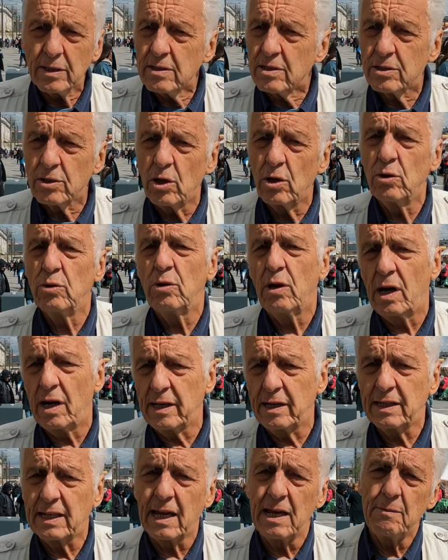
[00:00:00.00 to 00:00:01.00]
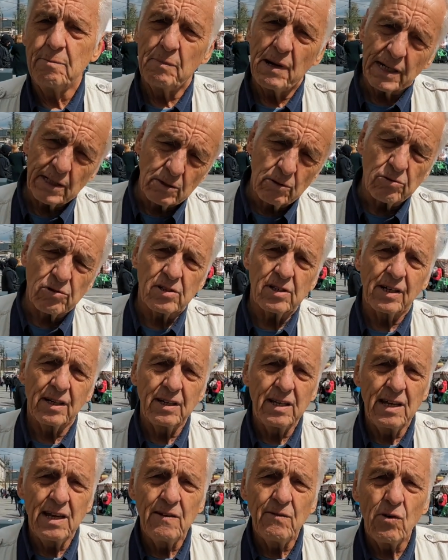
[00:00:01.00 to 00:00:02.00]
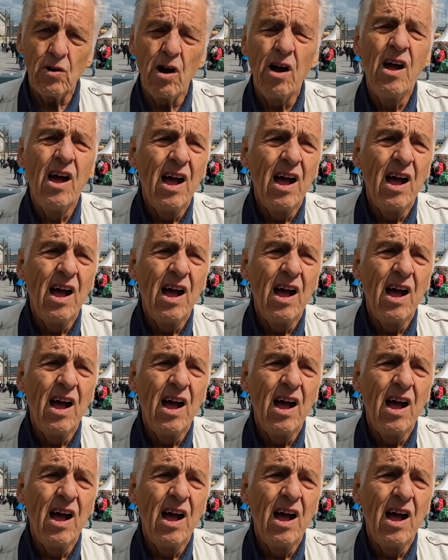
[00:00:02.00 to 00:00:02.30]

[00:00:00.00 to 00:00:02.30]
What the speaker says: So I came back to Sarajevo,